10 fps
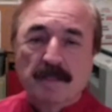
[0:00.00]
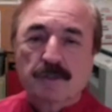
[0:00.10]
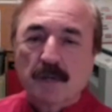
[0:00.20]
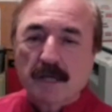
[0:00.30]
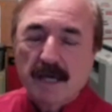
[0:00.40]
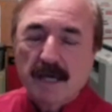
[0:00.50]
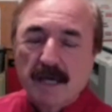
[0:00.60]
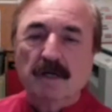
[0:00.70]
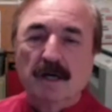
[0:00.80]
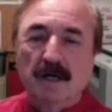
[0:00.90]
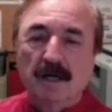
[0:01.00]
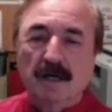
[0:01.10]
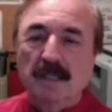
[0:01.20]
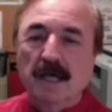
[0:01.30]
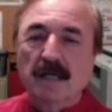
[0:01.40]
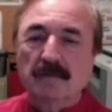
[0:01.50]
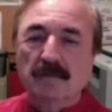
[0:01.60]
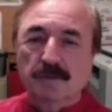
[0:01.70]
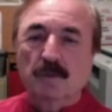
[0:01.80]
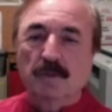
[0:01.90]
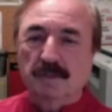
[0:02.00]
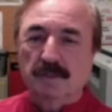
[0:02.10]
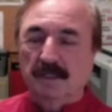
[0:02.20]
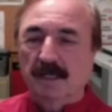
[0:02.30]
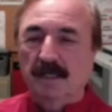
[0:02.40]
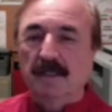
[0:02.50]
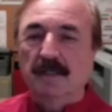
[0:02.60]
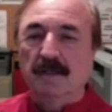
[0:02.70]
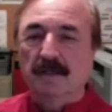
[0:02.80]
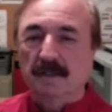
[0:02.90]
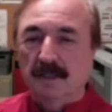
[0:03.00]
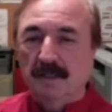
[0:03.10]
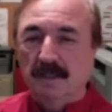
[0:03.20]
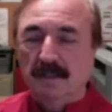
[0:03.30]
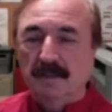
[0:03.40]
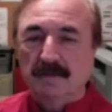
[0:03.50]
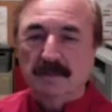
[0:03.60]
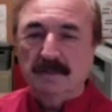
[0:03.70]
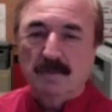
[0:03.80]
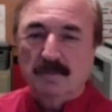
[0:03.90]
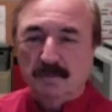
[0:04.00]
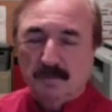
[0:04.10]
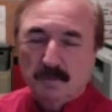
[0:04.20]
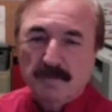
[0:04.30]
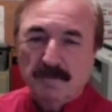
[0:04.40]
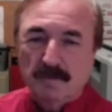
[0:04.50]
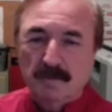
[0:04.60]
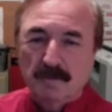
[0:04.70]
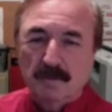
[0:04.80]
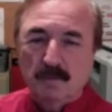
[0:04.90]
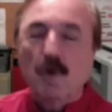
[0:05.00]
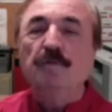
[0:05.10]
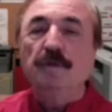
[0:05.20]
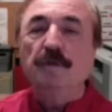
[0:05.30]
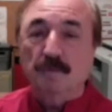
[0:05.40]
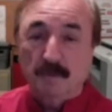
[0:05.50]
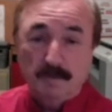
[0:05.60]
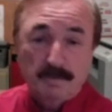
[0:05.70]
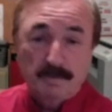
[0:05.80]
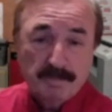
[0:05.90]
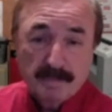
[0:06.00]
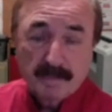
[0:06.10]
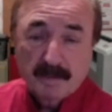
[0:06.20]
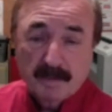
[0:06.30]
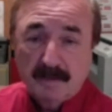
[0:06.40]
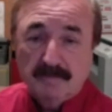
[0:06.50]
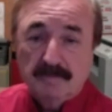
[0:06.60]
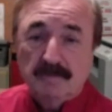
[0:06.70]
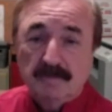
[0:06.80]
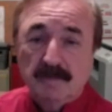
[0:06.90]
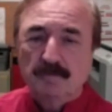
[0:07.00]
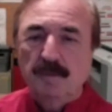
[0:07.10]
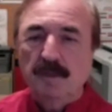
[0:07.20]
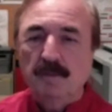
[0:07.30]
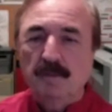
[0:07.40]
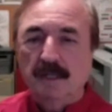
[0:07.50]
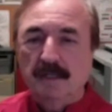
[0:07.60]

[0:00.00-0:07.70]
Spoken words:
So I have a lot of stories like that in there, kind of woven through of people